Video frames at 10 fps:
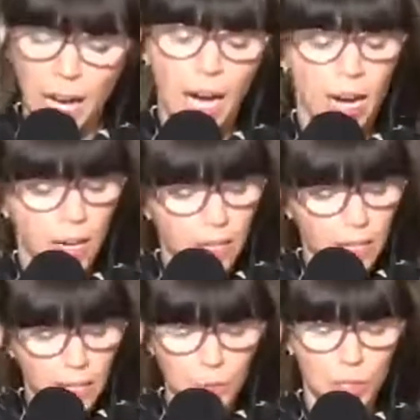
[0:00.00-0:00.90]

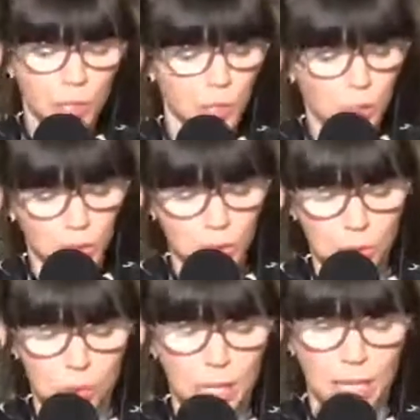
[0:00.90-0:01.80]
I'm
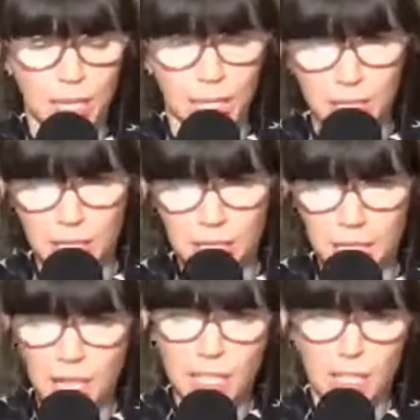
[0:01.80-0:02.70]
gonna wait
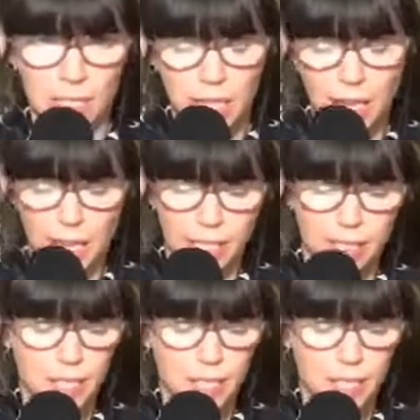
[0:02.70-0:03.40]
till I can